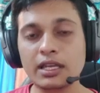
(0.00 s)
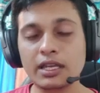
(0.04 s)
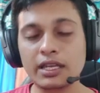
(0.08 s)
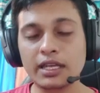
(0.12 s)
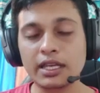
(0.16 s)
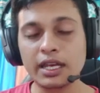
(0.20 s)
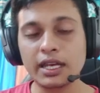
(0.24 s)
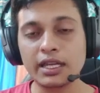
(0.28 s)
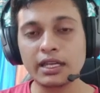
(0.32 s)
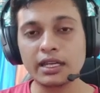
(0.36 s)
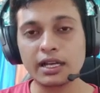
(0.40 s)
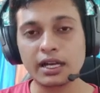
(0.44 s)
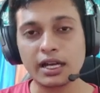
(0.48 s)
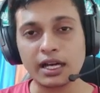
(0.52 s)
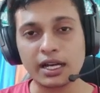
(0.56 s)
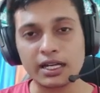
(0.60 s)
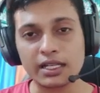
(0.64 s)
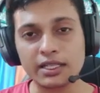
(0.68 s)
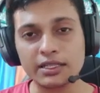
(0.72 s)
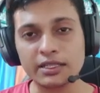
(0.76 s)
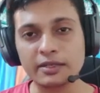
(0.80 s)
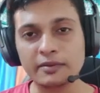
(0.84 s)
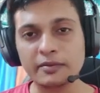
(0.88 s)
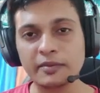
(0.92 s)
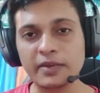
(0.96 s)
create
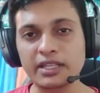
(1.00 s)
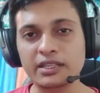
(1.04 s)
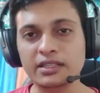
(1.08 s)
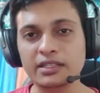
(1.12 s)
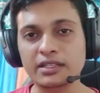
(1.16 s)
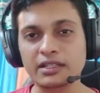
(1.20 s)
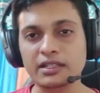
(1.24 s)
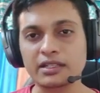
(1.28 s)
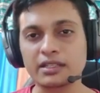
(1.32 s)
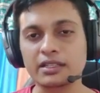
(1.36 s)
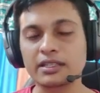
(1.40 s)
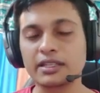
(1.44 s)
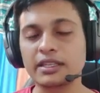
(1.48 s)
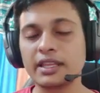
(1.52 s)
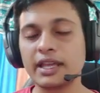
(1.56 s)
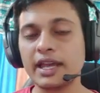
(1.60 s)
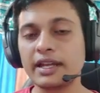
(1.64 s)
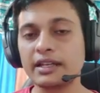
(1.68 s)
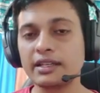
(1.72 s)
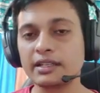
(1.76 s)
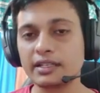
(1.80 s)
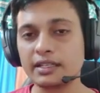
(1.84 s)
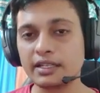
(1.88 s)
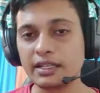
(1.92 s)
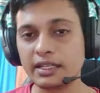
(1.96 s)
another method.
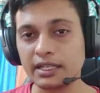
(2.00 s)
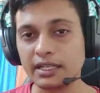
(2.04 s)
That